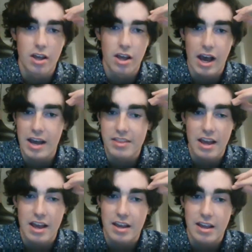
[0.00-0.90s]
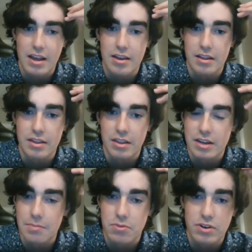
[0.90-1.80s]
And the
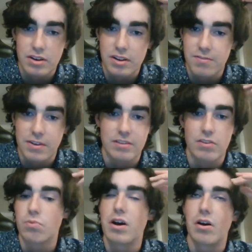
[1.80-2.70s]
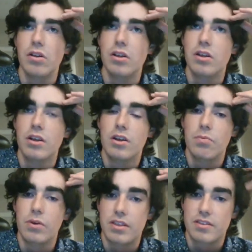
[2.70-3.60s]
top 3 defense as well,
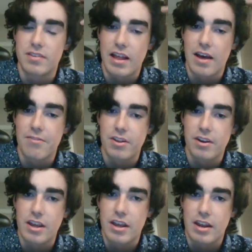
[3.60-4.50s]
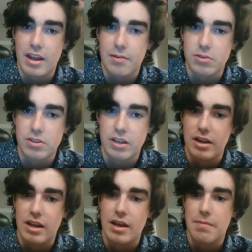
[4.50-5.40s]
with Slavin and Hamilton
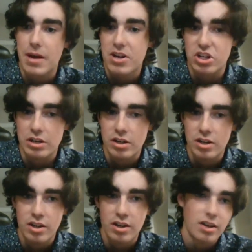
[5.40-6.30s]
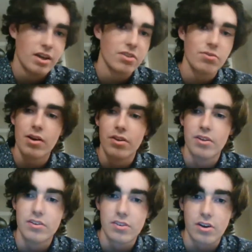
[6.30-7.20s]
and Pesce as well.
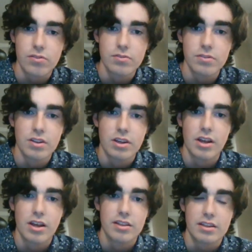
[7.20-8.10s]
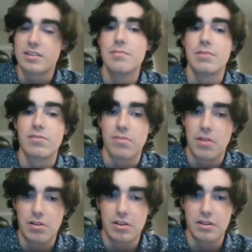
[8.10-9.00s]
So this team is
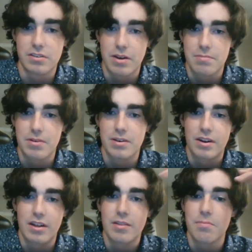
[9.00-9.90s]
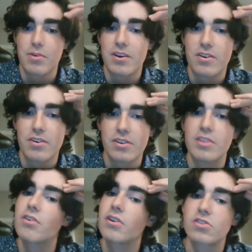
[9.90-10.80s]
flawless in my opinion. And the Predators,
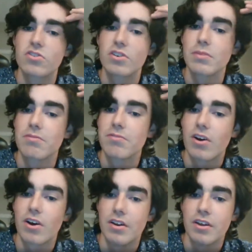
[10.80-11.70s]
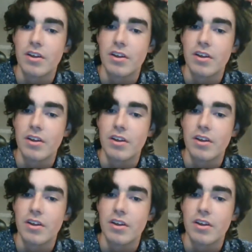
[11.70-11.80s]
they're extremely flawed.